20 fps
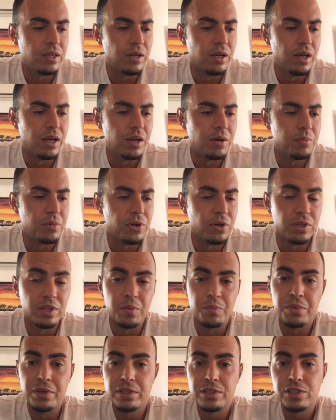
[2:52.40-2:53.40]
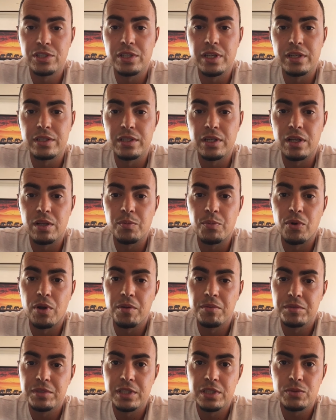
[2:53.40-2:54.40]
Uh, but on the pitch, there's other
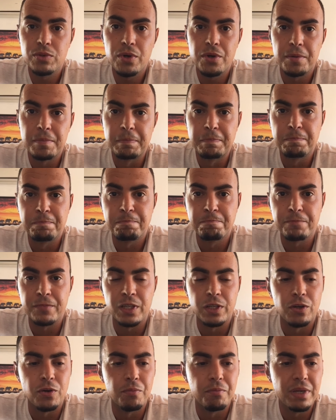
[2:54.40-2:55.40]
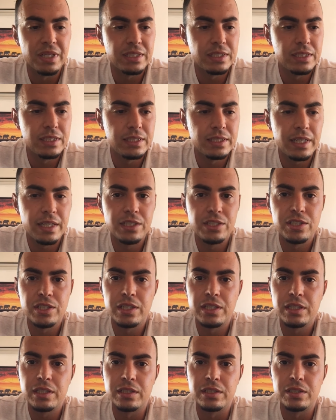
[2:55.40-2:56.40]
problems as well. You know, Messi is
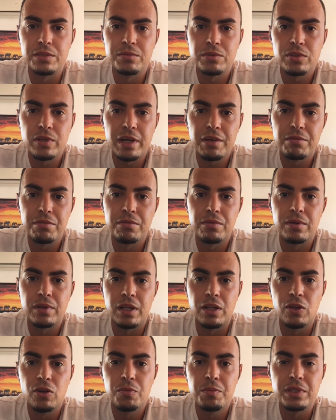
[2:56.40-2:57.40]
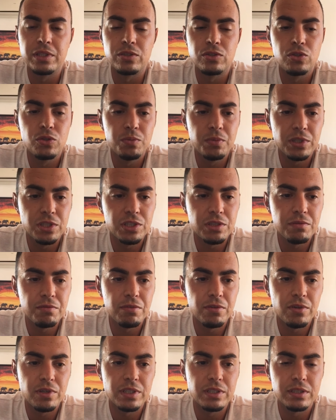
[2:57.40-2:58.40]
aging. He seems to have a little bit too much
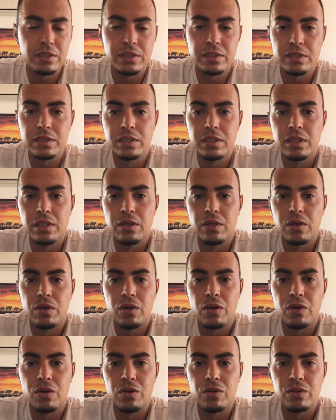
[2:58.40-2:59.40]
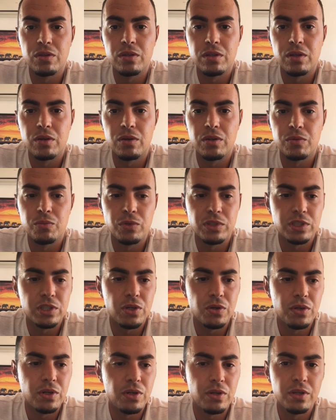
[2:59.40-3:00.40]
influence on on what's
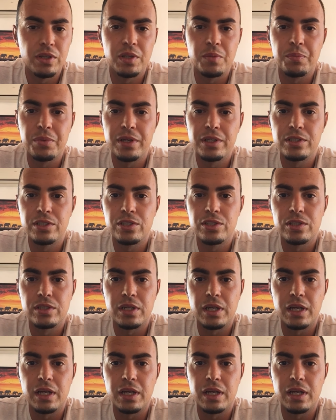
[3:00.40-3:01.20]
going on on the pitch,